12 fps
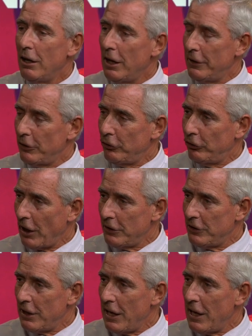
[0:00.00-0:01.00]
either
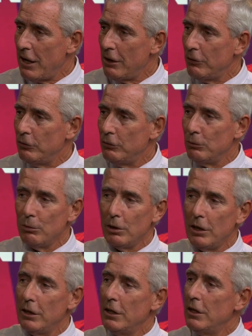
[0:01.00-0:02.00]
shut down
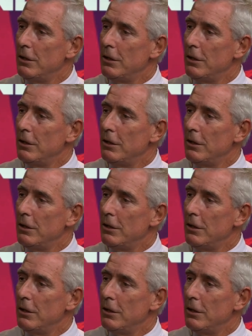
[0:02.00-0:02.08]
or